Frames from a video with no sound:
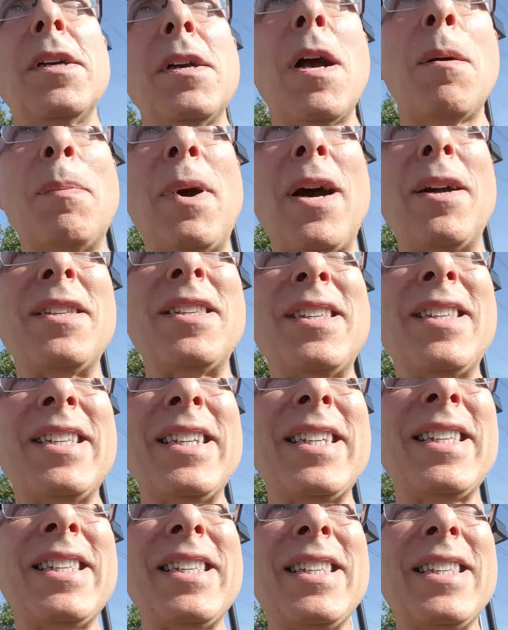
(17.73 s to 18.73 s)
about
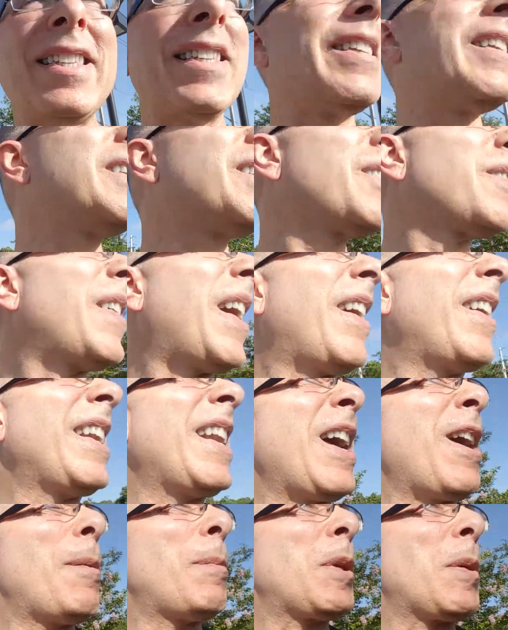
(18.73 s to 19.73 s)
6, it's right
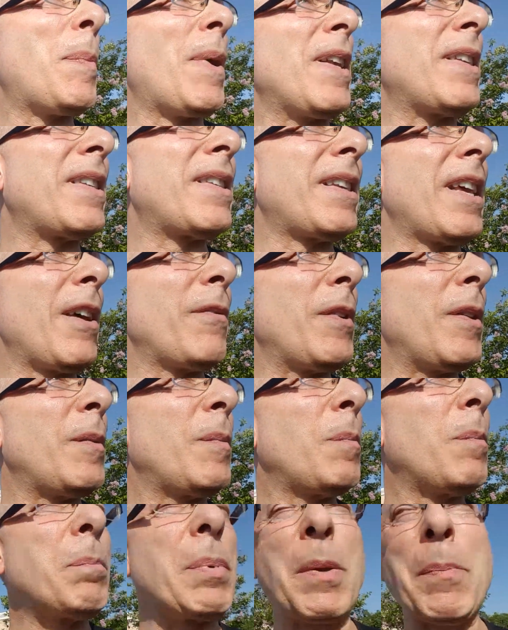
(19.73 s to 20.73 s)
now it's about 7,
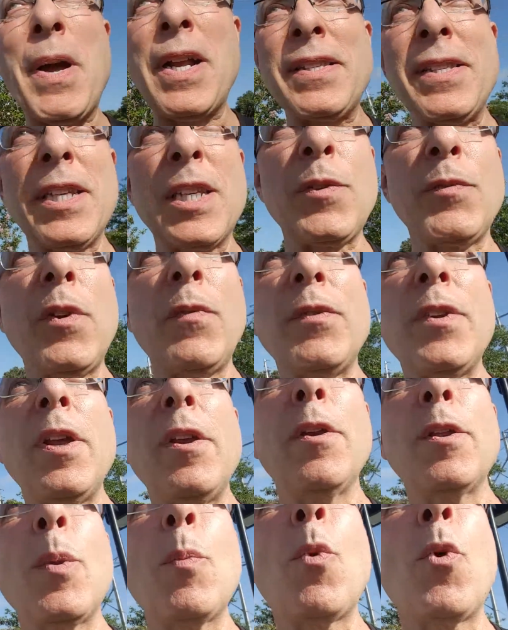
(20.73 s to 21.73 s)
but about
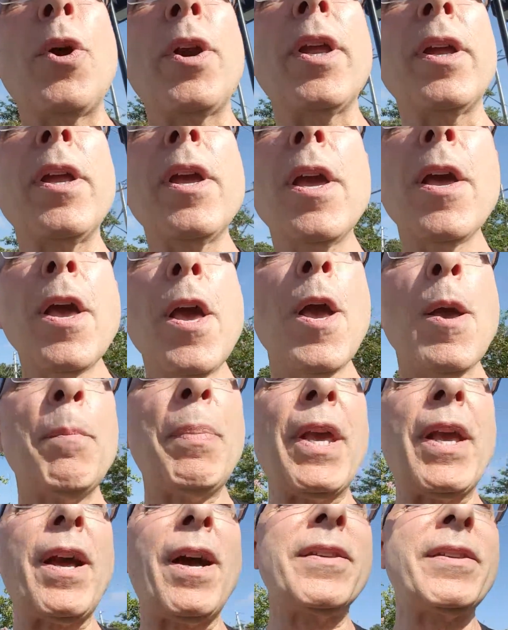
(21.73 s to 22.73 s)
6:15 in the morning
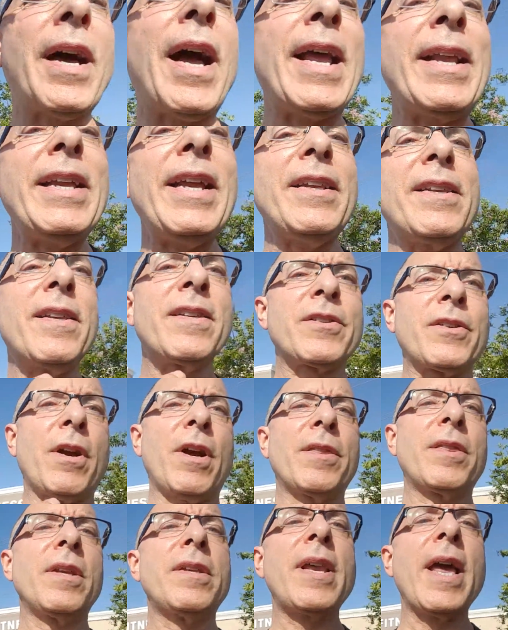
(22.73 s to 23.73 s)
because I need to
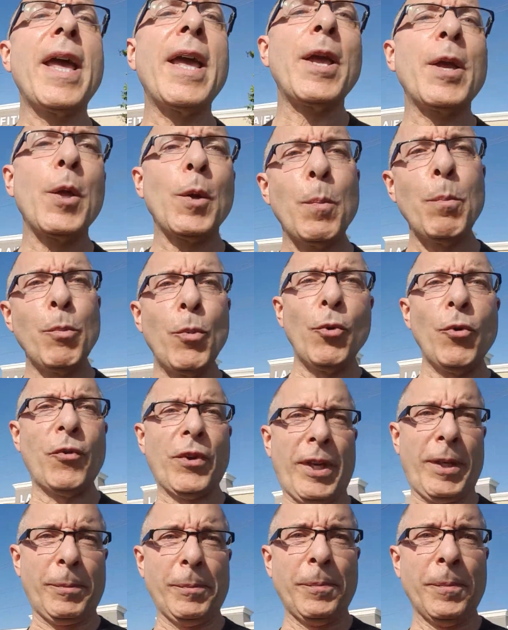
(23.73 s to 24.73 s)
start the day
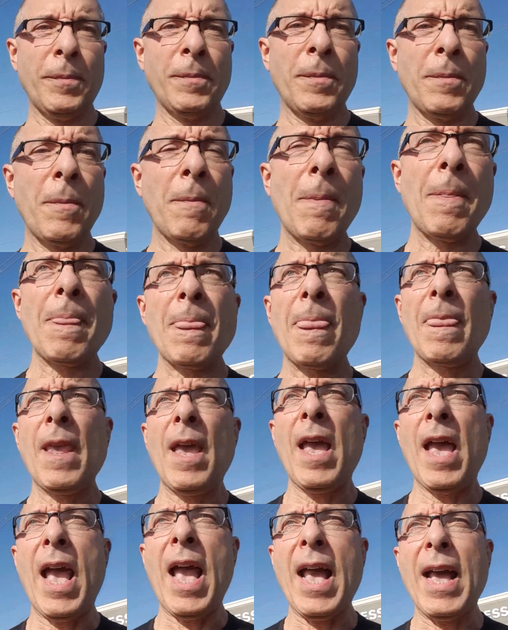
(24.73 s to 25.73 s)
moving.
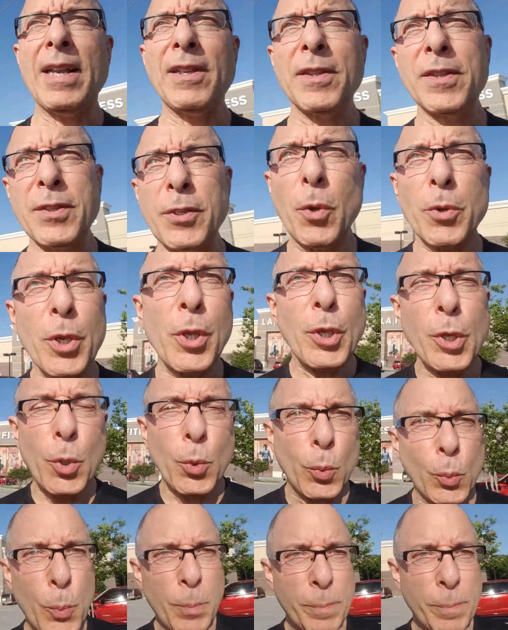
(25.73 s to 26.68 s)
And so do you.